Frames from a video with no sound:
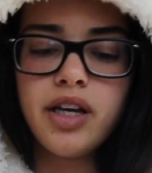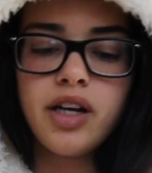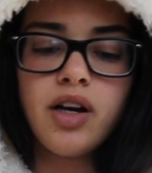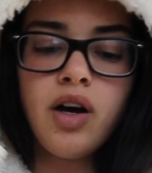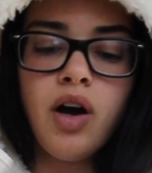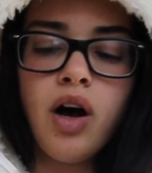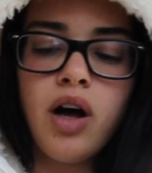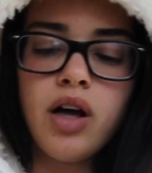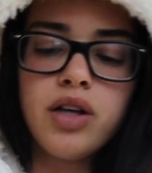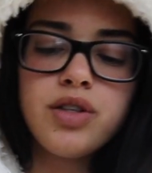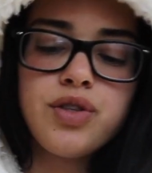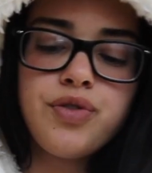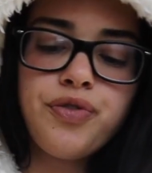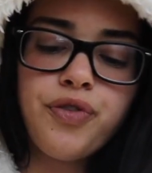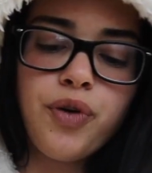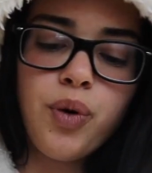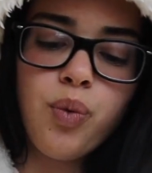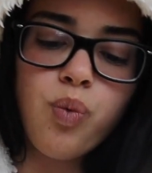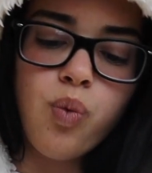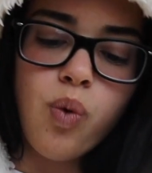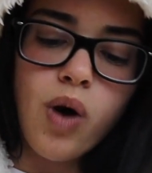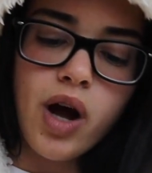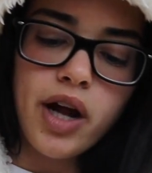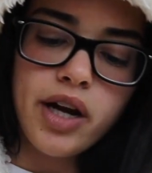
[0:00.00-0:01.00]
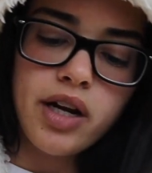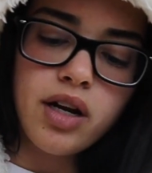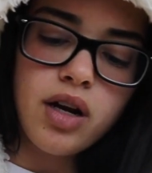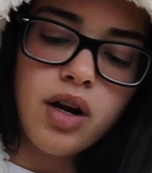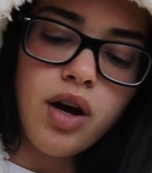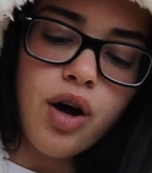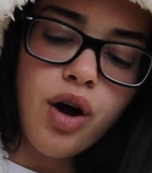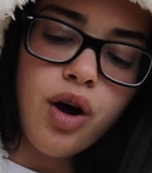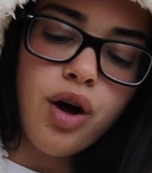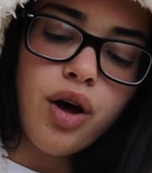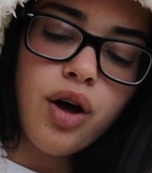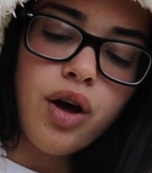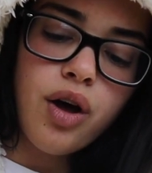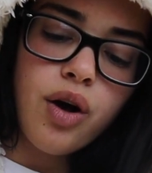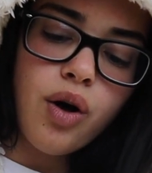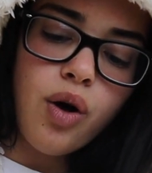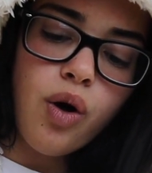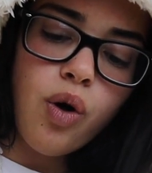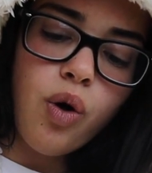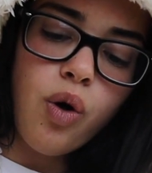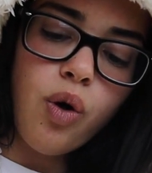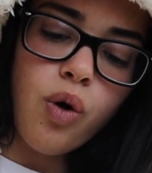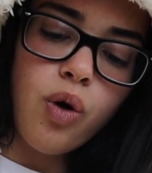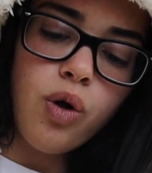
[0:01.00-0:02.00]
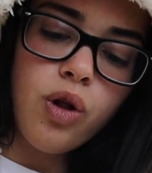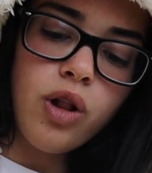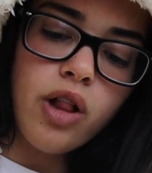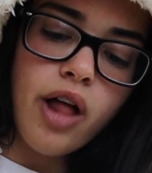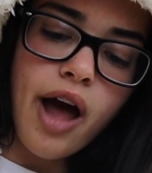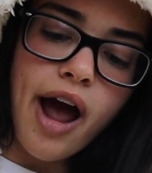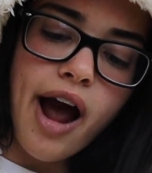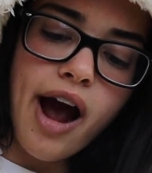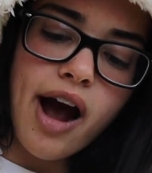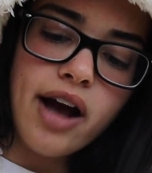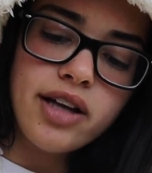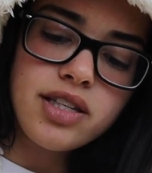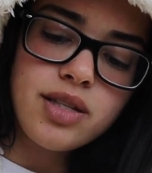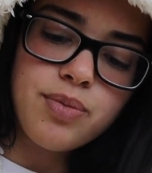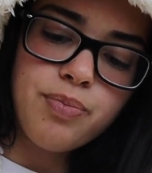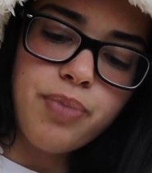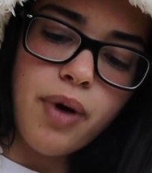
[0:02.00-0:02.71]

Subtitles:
It calls for one whole ass